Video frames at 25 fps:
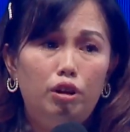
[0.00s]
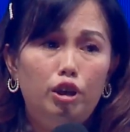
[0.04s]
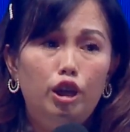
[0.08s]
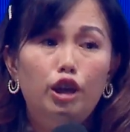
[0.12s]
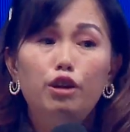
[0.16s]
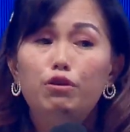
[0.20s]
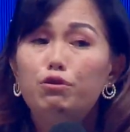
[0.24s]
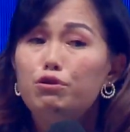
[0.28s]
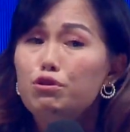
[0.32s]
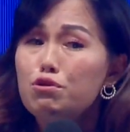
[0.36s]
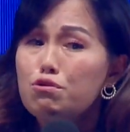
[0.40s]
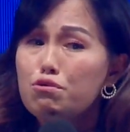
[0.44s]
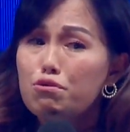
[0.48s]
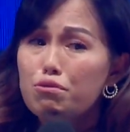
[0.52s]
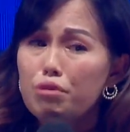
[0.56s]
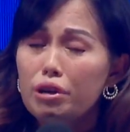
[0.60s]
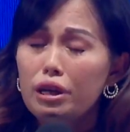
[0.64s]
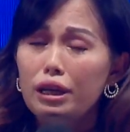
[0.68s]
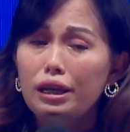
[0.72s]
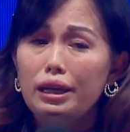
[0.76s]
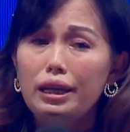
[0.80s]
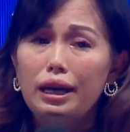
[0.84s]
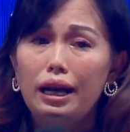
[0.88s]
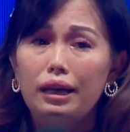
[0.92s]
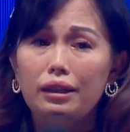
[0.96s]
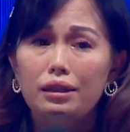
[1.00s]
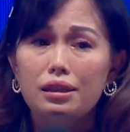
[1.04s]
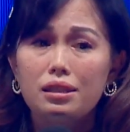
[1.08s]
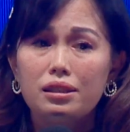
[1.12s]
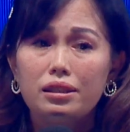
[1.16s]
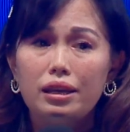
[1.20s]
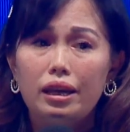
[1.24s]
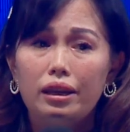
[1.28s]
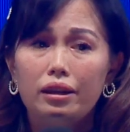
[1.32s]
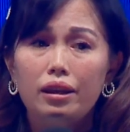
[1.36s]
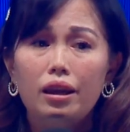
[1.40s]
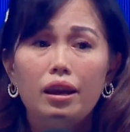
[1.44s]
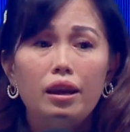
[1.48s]
If you really
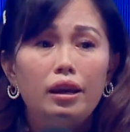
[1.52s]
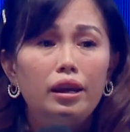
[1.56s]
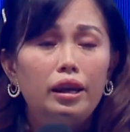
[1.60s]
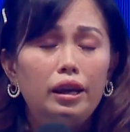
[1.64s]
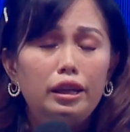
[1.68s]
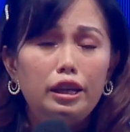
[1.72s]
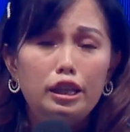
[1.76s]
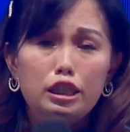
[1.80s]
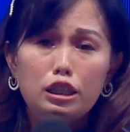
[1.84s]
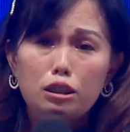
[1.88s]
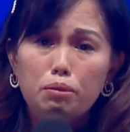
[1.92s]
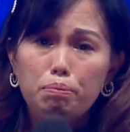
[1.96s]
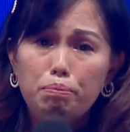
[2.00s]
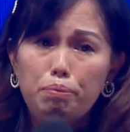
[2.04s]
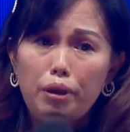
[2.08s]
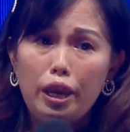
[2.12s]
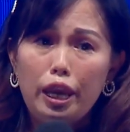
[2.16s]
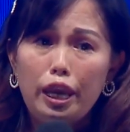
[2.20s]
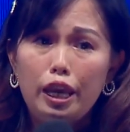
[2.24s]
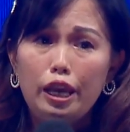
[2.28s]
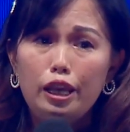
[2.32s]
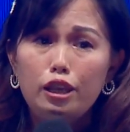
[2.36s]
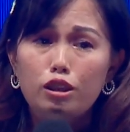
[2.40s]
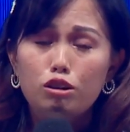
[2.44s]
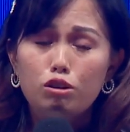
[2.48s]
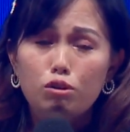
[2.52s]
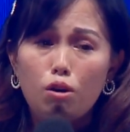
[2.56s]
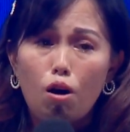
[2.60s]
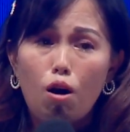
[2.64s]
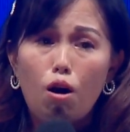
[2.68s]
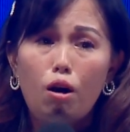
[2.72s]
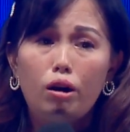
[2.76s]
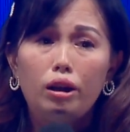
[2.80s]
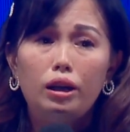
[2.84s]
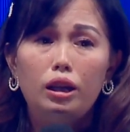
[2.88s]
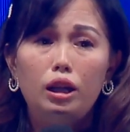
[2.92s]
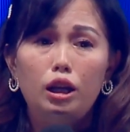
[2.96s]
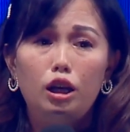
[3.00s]
understand, it is based
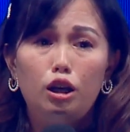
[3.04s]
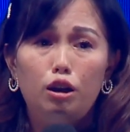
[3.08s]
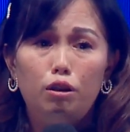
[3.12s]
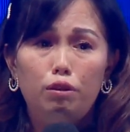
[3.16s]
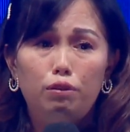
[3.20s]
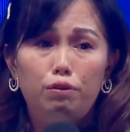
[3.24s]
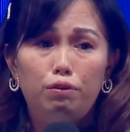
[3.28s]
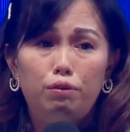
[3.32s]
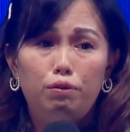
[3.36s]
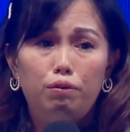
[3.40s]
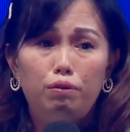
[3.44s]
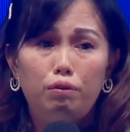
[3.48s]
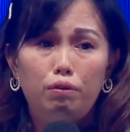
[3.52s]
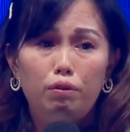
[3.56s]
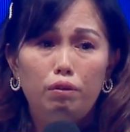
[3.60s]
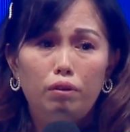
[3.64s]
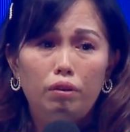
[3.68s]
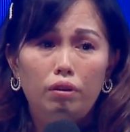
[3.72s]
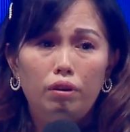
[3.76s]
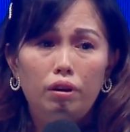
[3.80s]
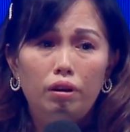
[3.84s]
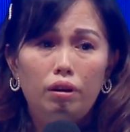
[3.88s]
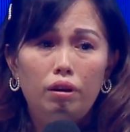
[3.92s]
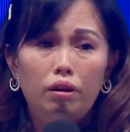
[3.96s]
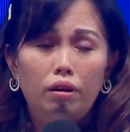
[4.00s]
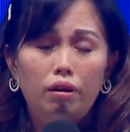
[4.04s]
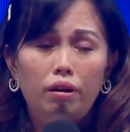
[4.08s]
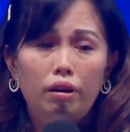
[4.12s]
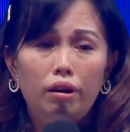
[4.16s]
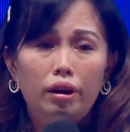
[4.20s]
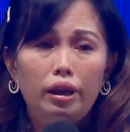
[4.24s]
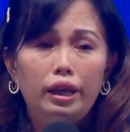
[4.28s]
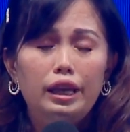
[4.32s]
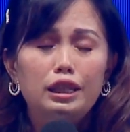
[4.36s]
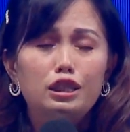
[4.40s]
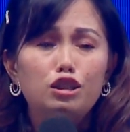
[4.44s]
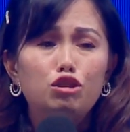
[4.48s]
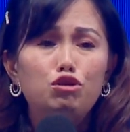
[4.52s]
on love.
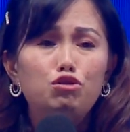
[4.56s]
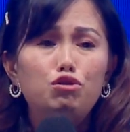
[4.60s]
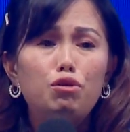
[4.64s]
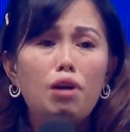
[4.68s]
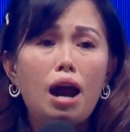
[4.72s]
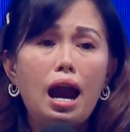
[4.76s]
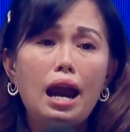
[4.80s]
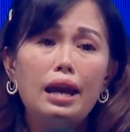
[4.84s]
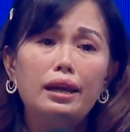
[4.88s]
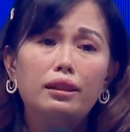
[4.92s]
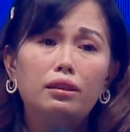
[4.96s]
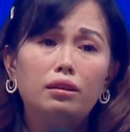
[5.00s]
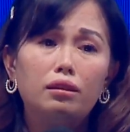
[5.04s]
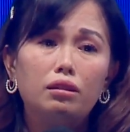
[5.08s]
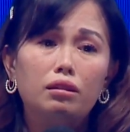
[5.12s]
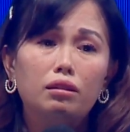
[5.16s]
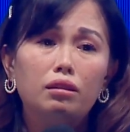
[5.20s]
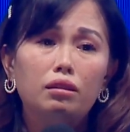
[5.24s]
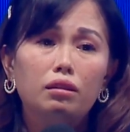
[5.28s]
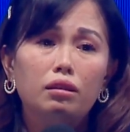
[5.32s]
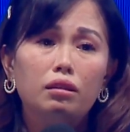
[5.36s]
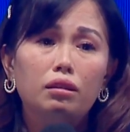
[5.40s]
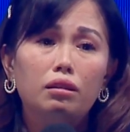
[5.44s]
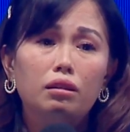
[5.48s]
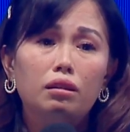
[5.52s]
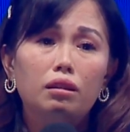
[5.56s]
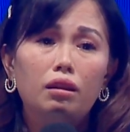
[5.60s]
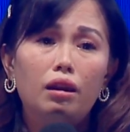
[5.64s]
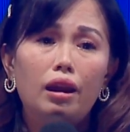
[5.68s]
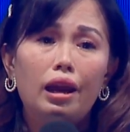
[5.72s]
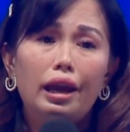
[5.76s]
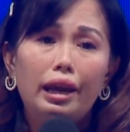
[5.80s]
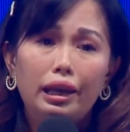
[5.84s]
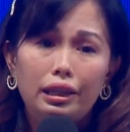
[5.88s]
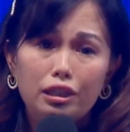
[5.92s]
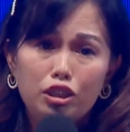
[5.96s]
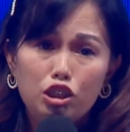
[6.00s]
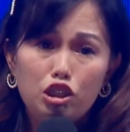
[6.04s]
It's right
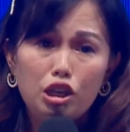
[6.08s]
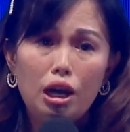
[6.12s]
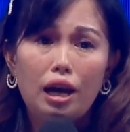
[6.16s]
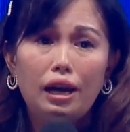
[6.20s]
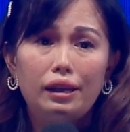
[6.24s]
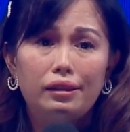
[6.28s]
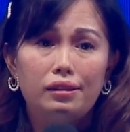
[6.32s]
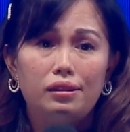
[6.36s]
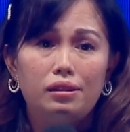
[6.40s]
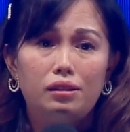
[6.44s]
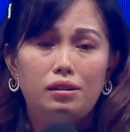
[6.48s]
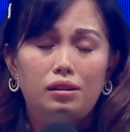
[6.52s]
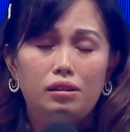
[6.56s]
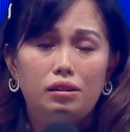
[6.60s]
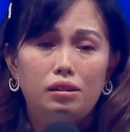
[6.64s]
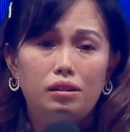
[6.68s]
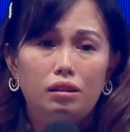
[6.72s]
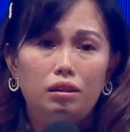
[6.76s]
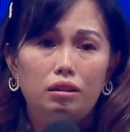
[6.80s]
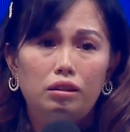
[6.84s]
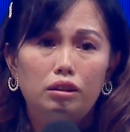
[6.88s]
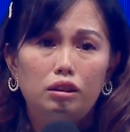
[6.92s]
and just.